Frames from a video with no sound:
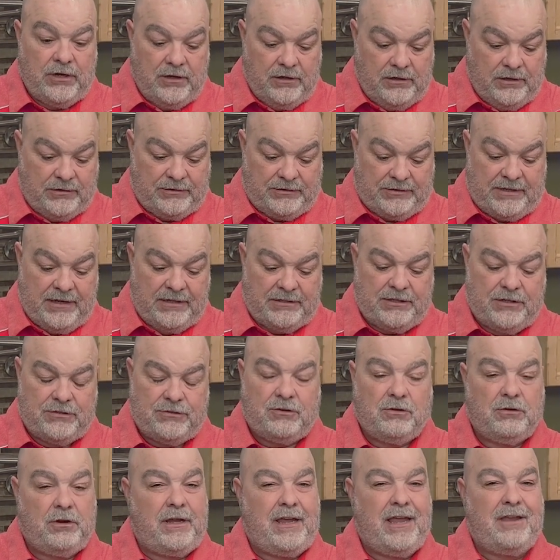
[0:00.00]
Because this is
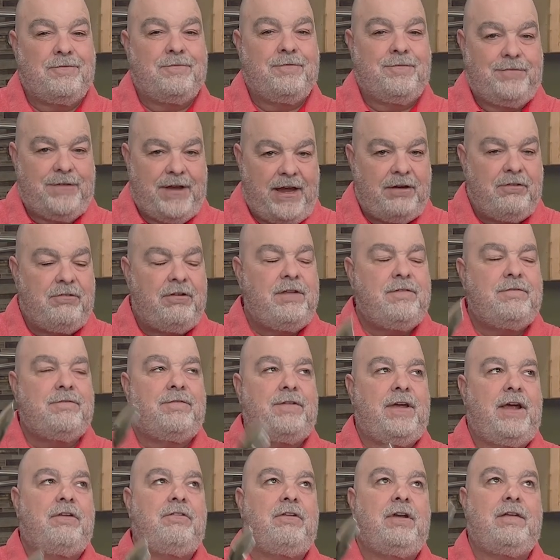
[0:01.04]
going to get very,
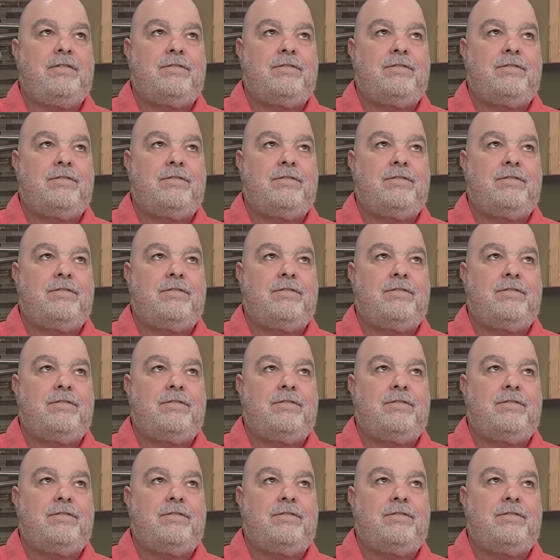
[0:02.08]
very,